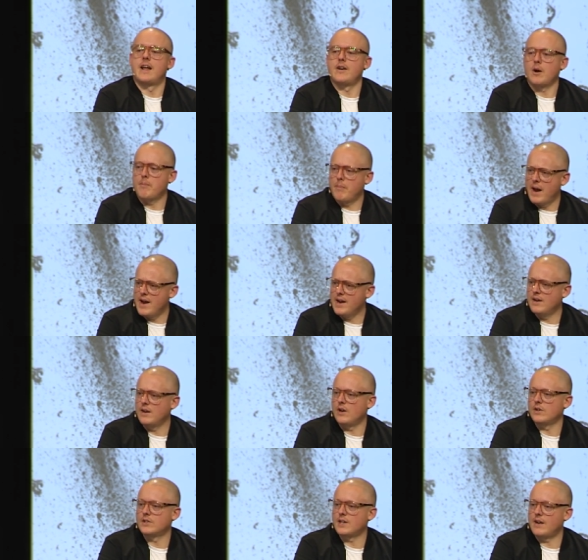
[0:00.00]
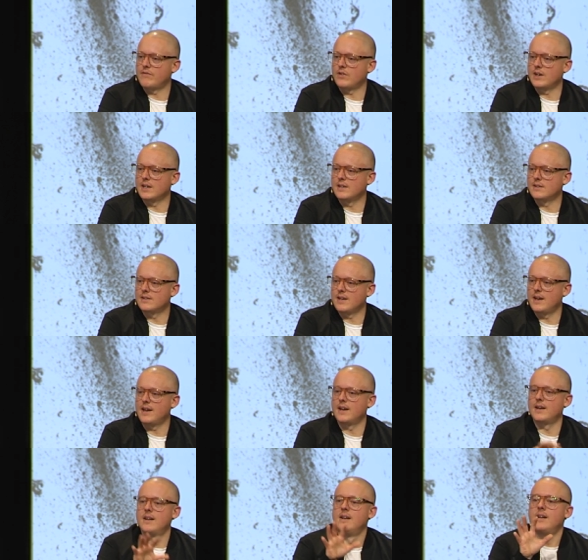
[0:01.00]
and our pain and our suffering and
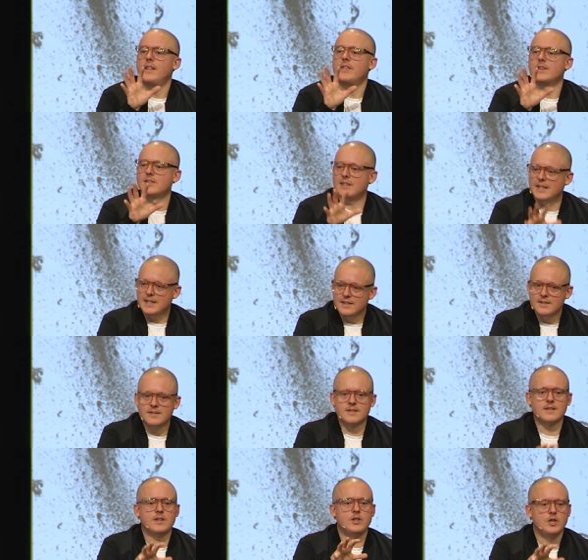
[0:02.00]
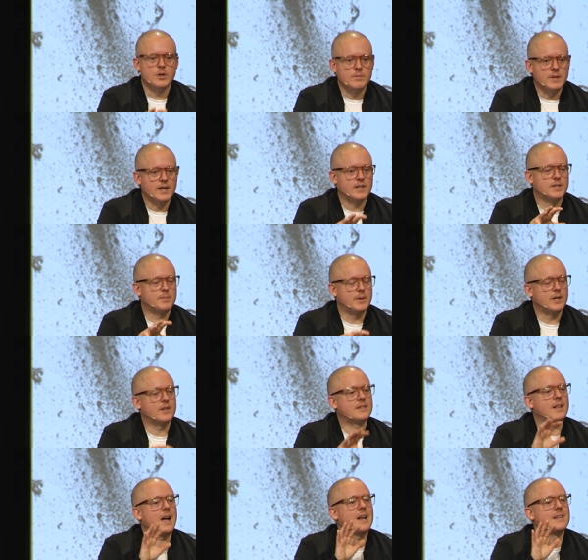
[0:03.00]
saying, This is the human
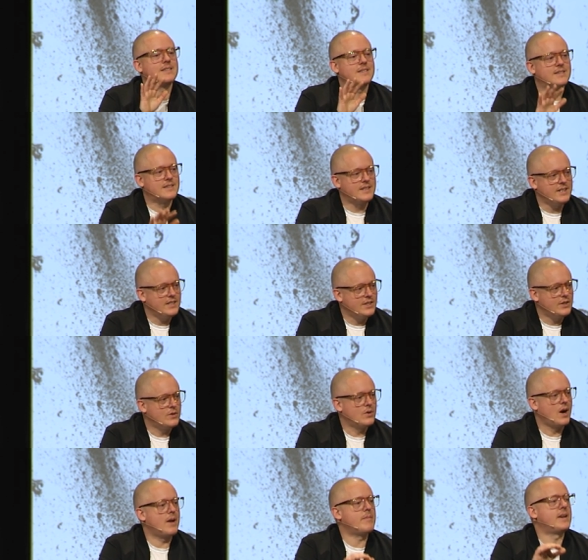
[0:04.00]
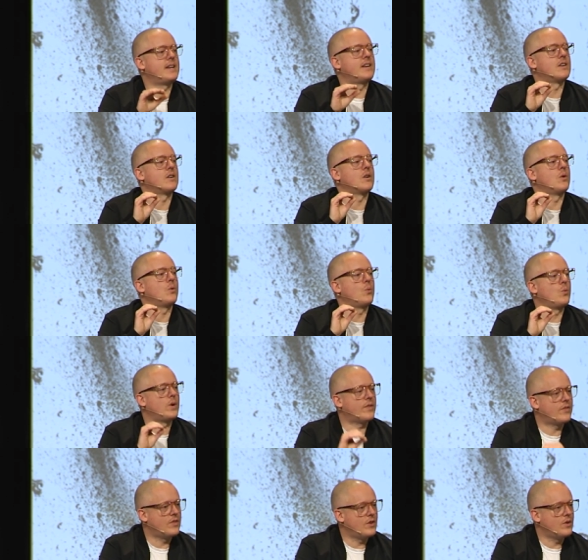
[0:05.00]
experience. I see you. I'm here
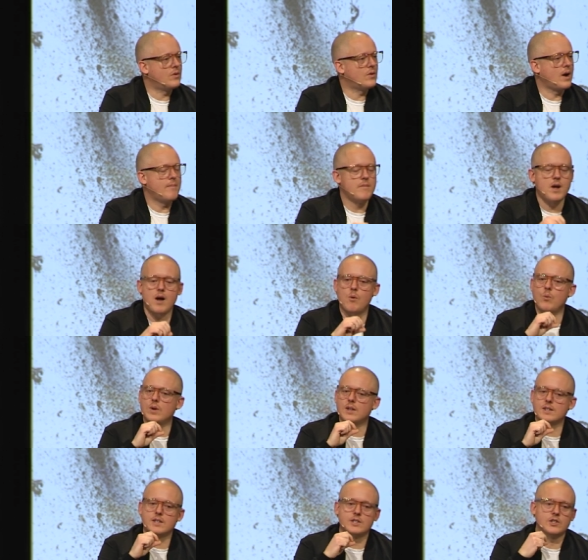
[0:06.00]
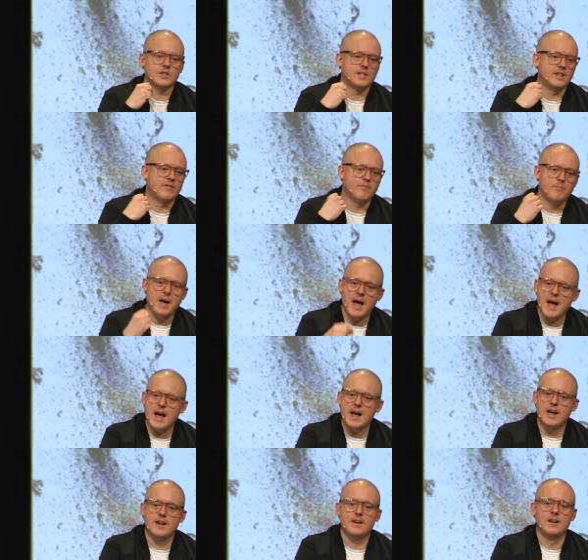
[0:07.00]
with you. I'm not willing to just give
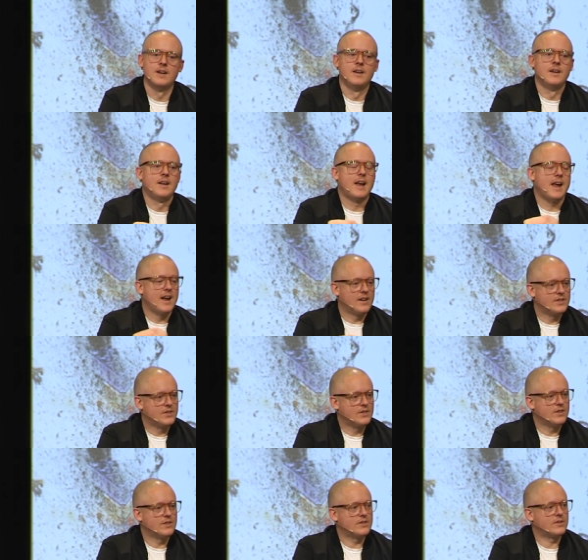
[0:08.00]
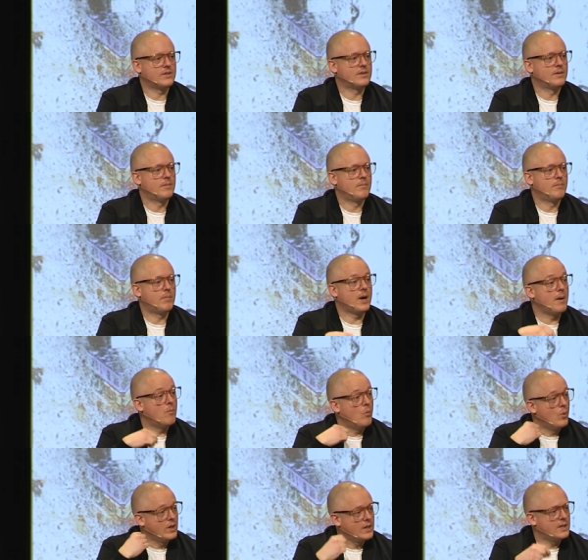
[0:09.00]
pad answers but
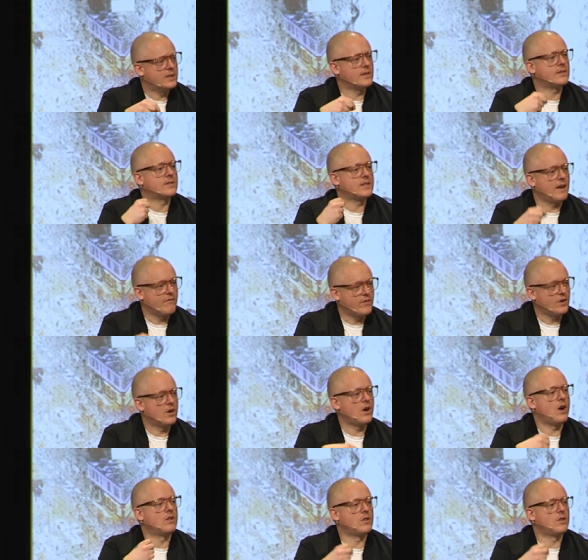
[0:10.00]
I'm willing to suffer